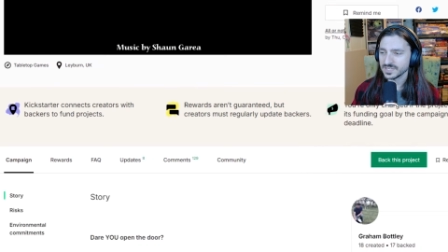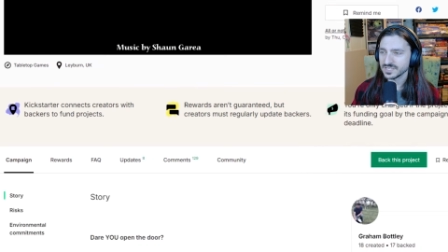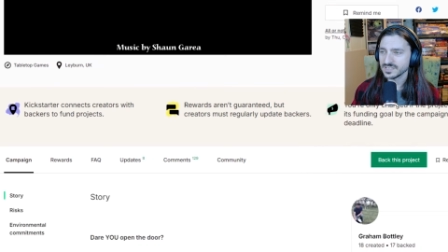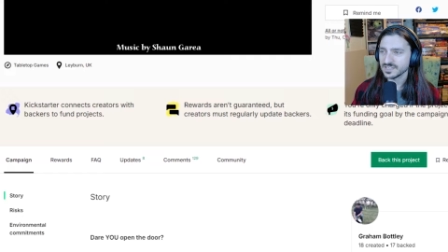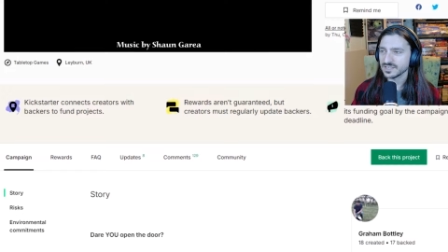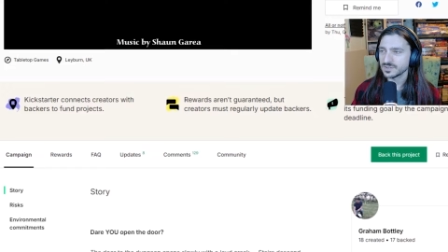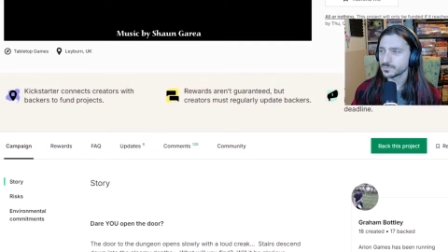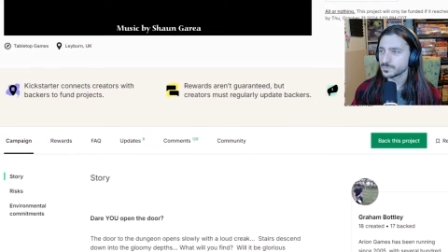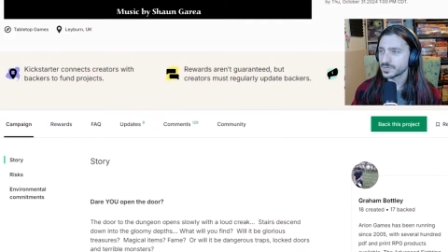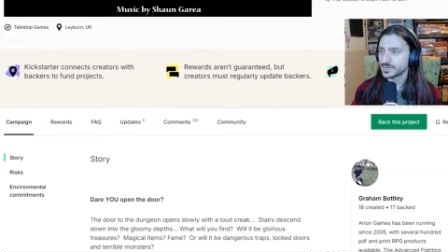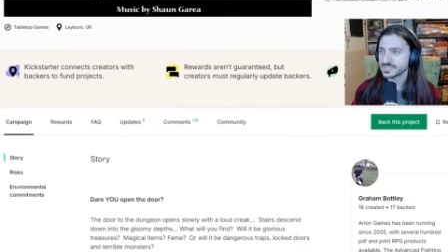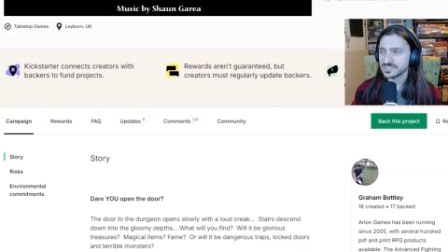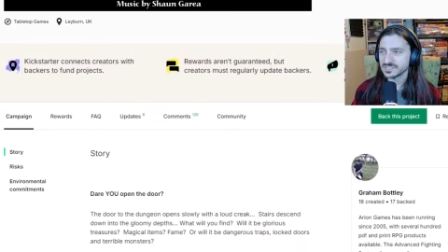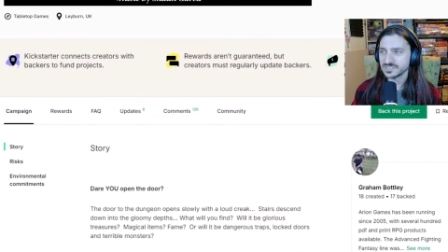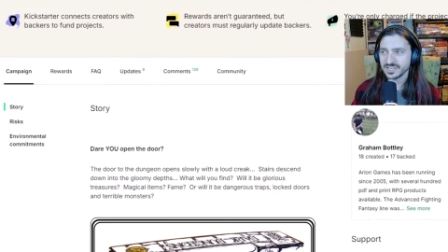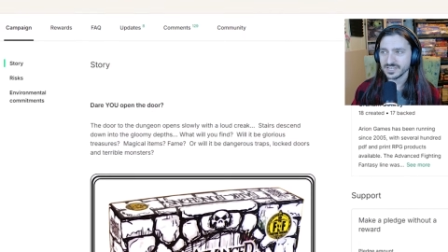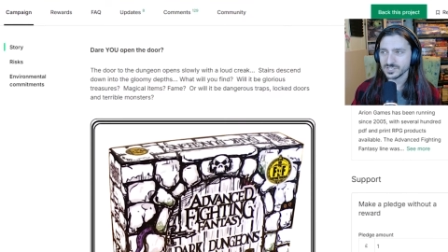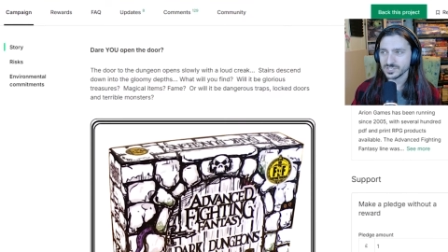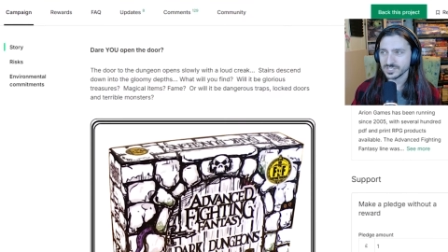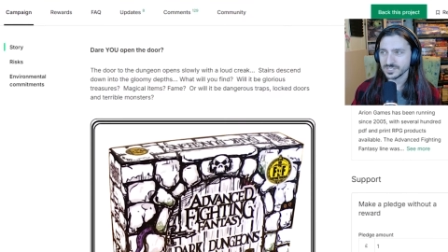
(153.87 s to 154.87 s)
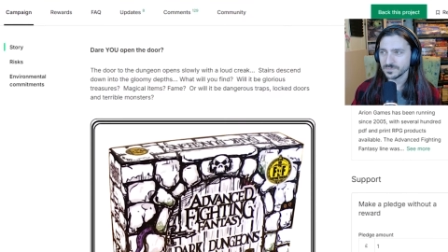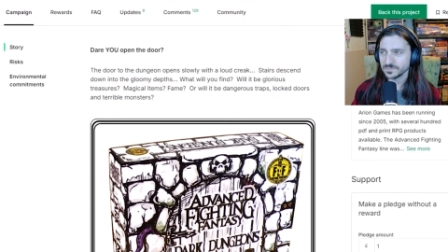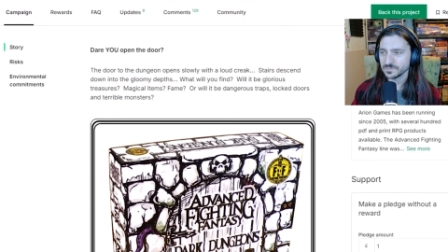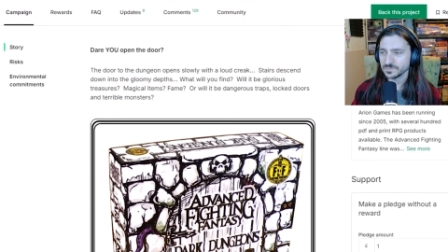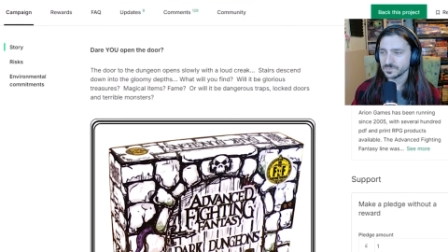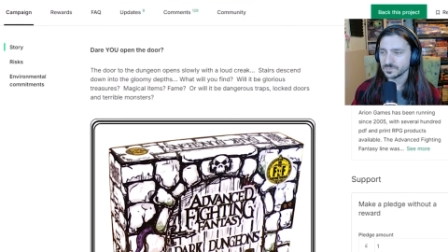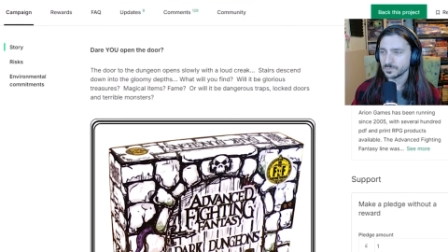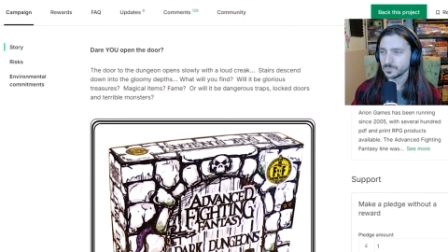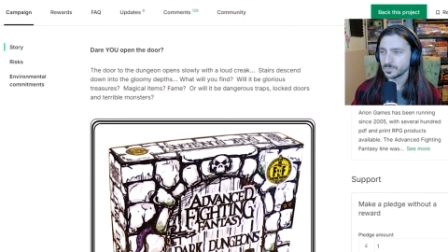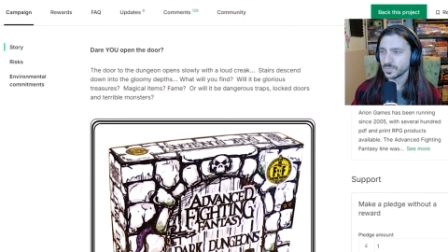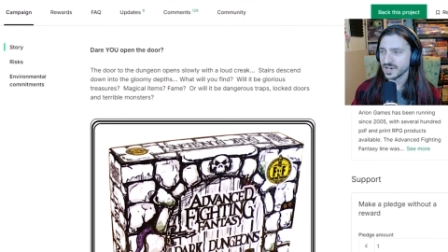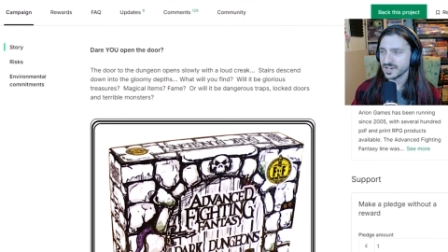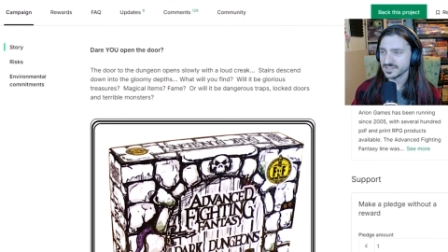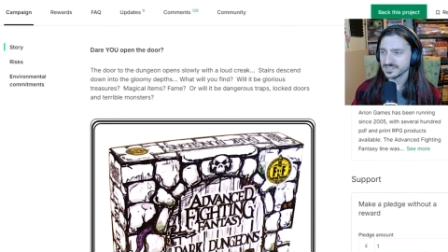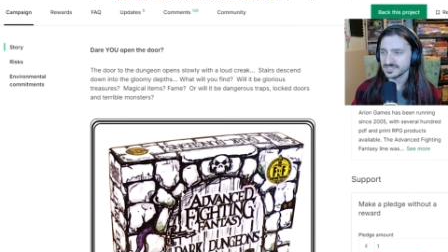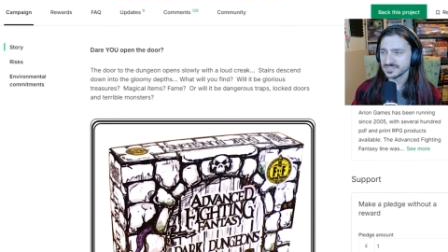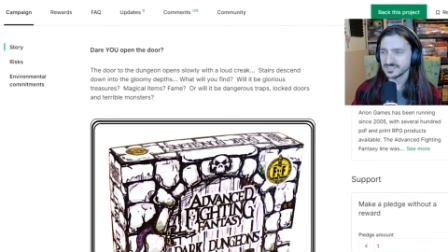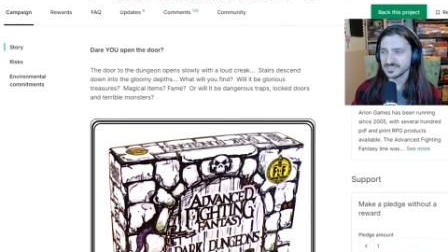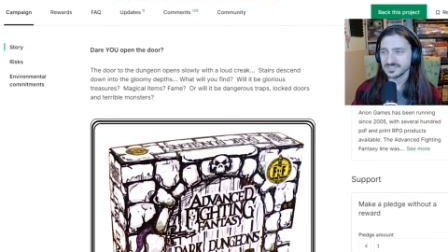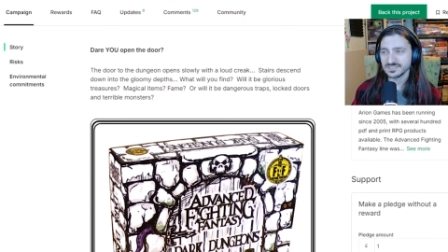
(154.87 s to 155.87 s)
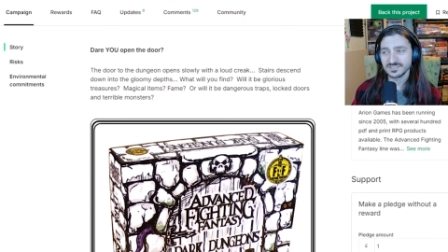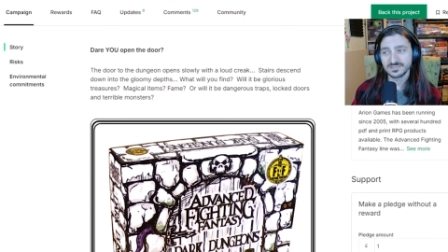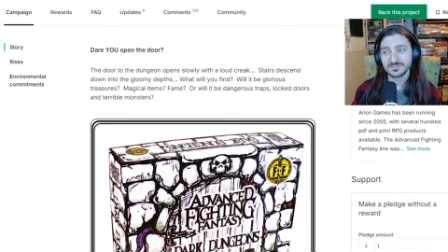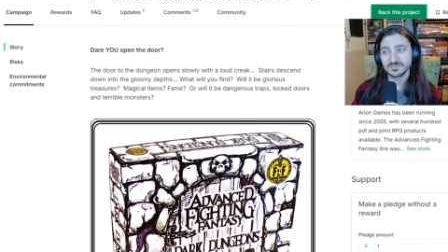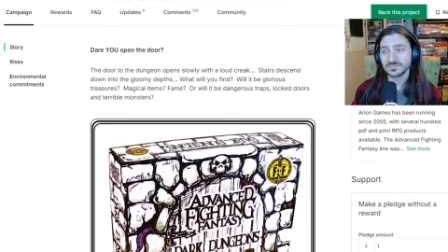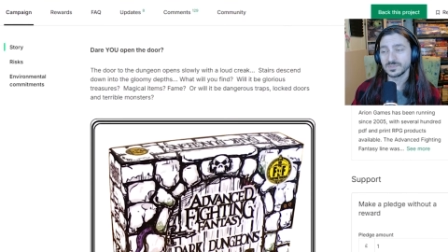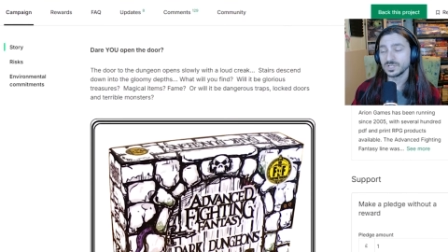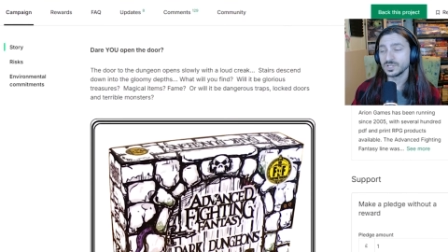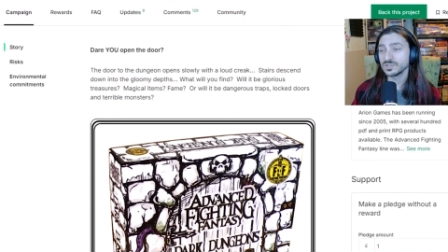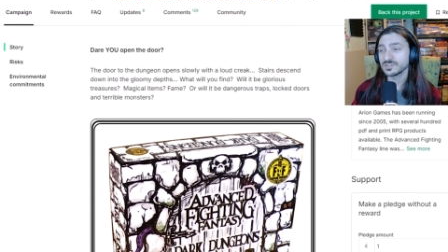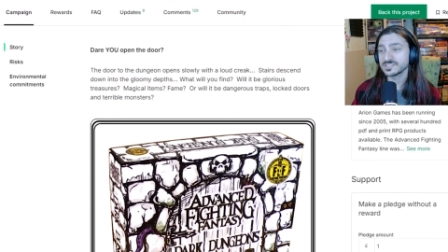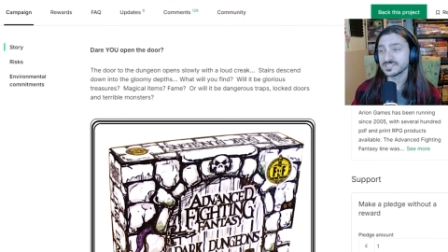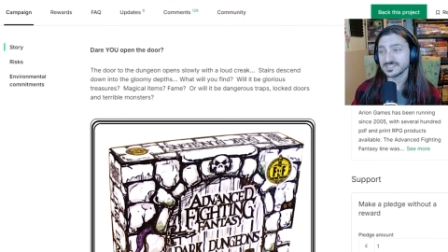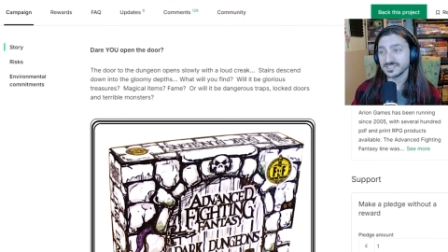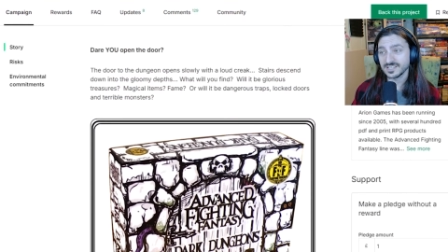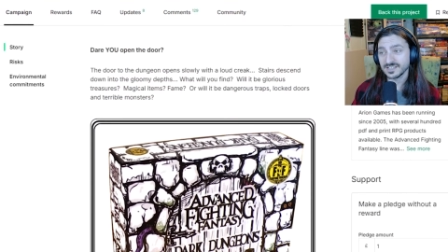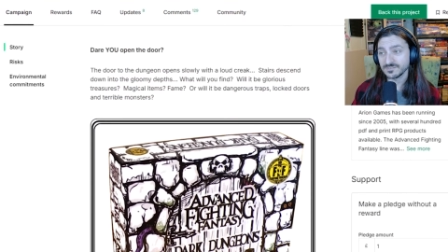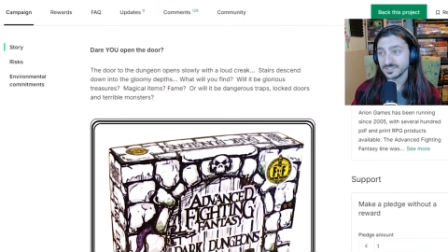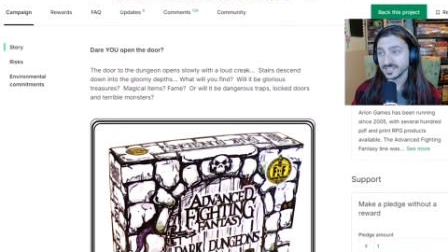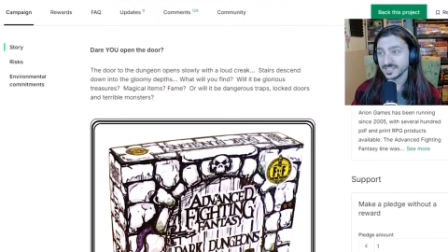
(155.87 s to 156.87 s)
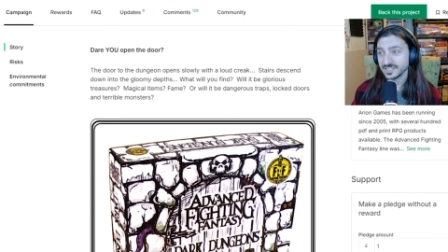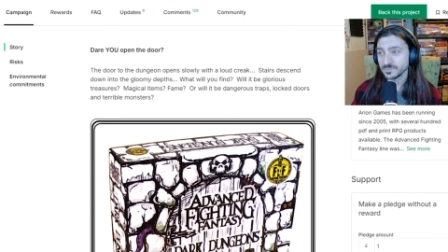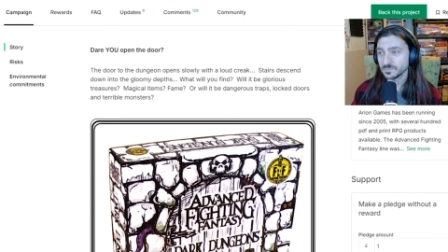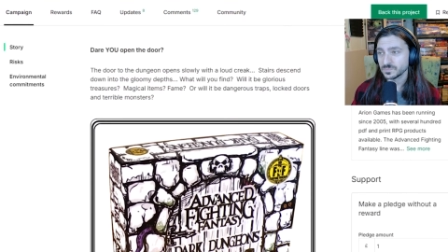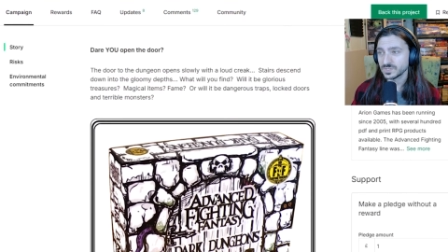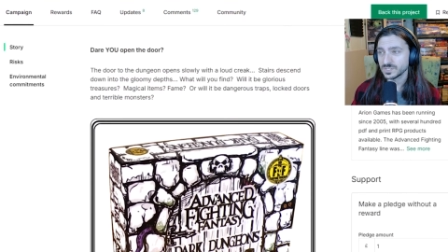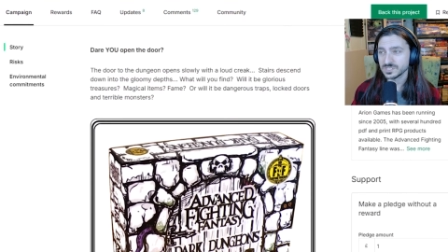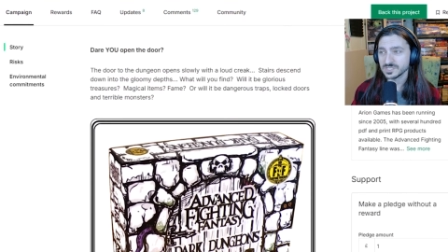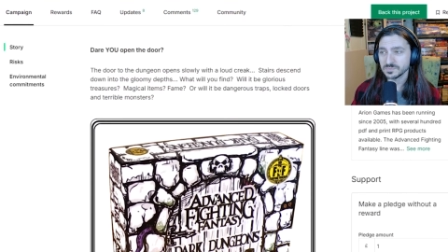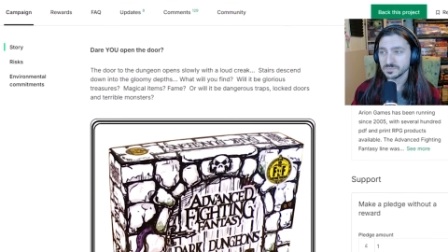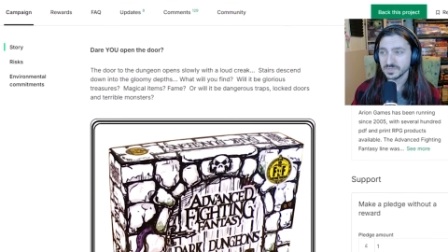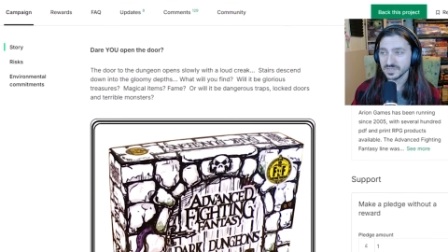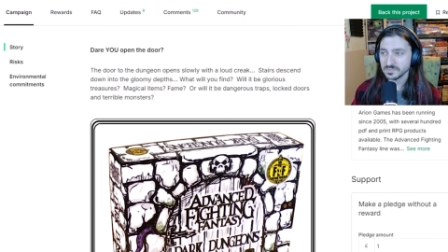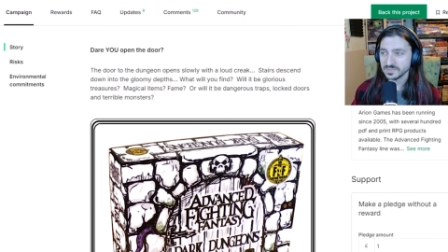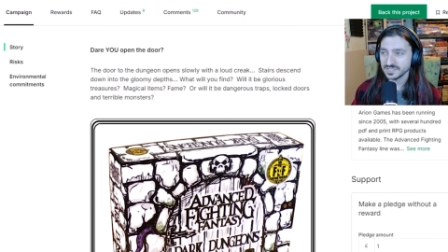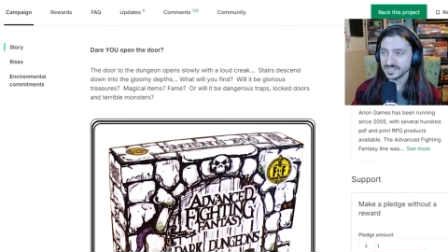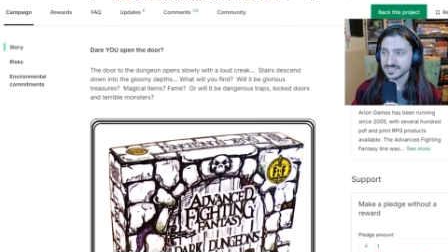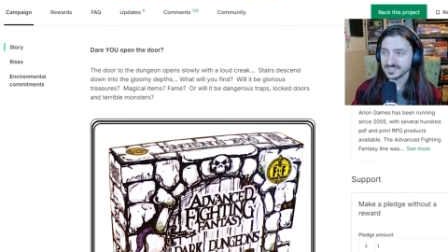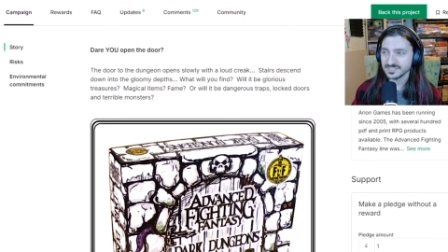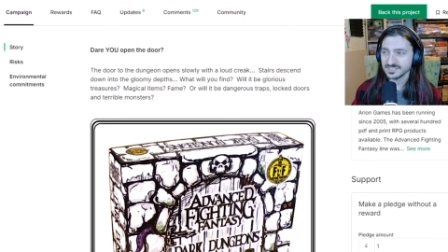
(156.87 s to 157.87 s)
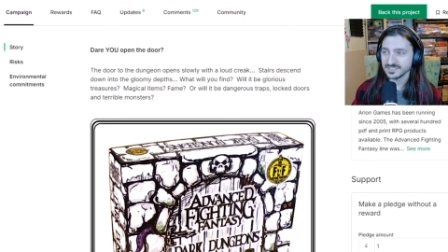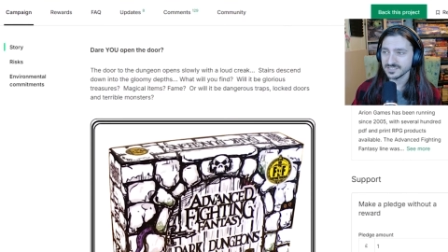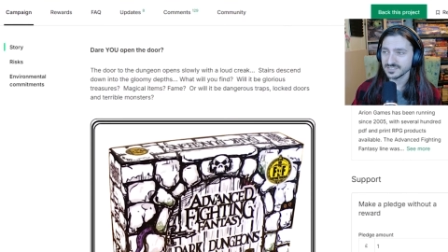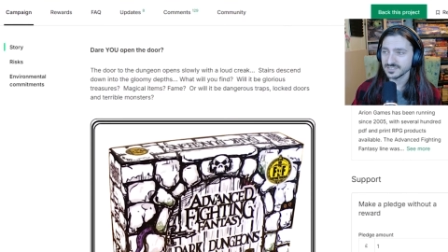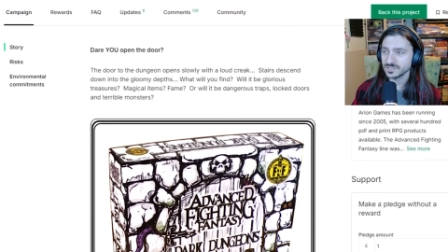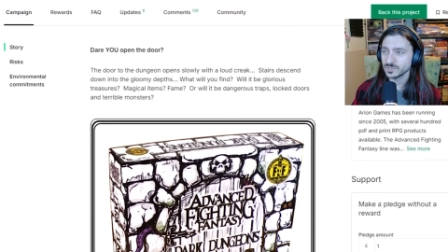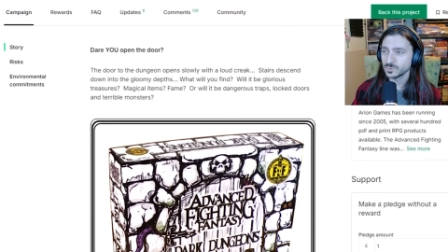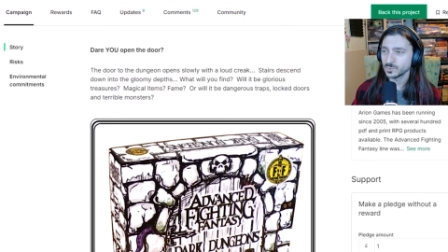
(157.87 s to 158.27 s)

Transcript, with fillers: but presentation box looks lovely, looks minimalistic.